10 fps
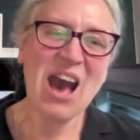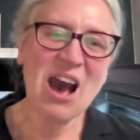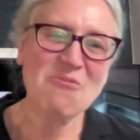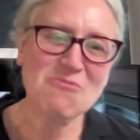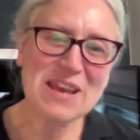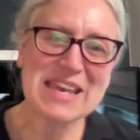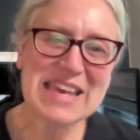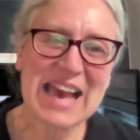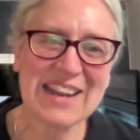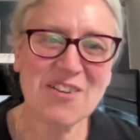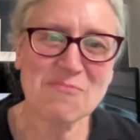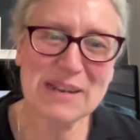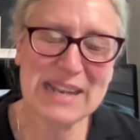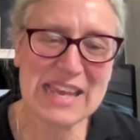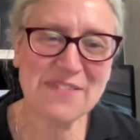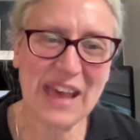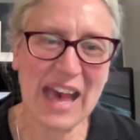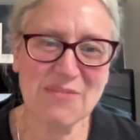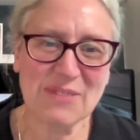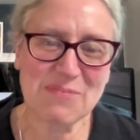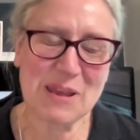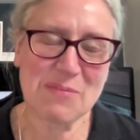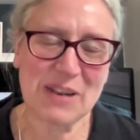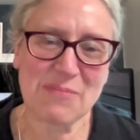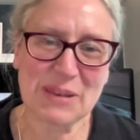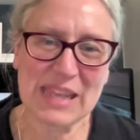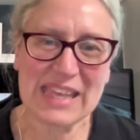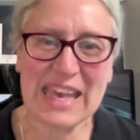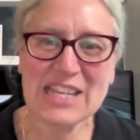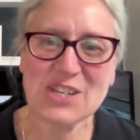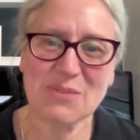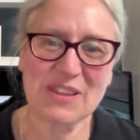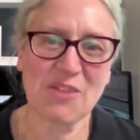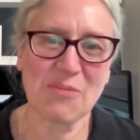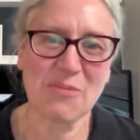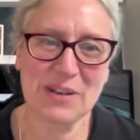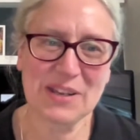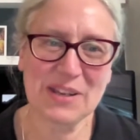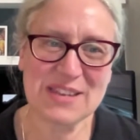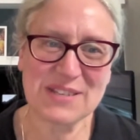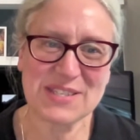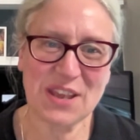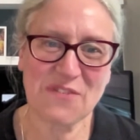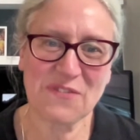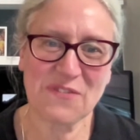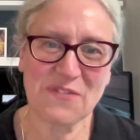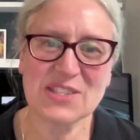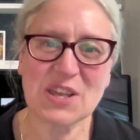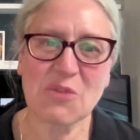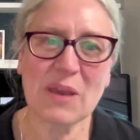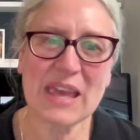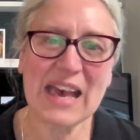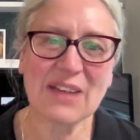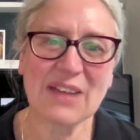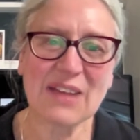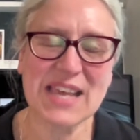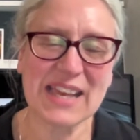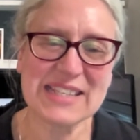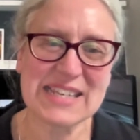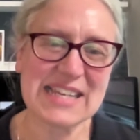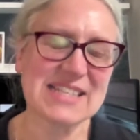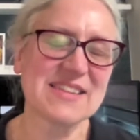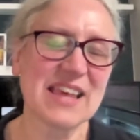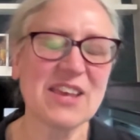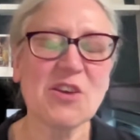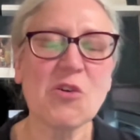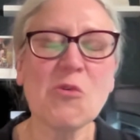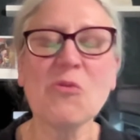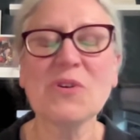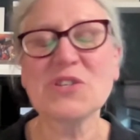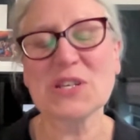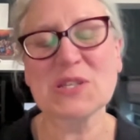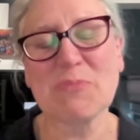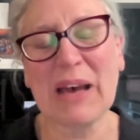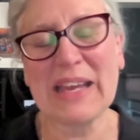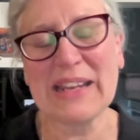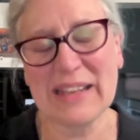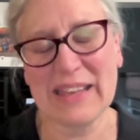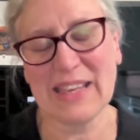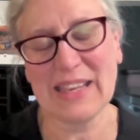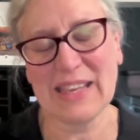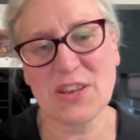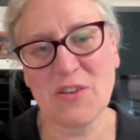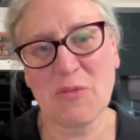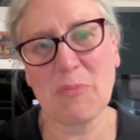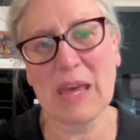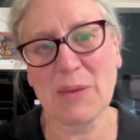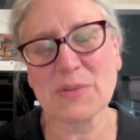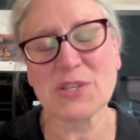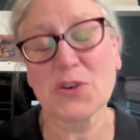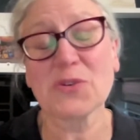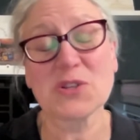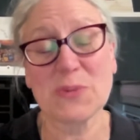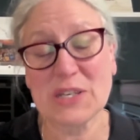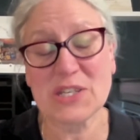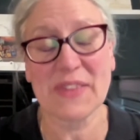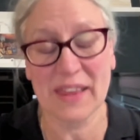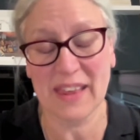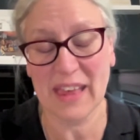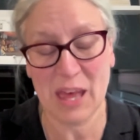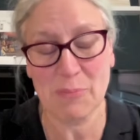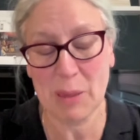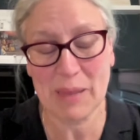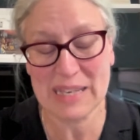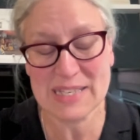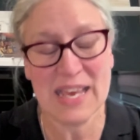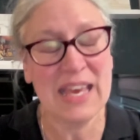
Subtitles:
And we cannot believe how many people have been engaging with our webinar series so far. So we have decided that you just might like to be able to talk to each other a bit.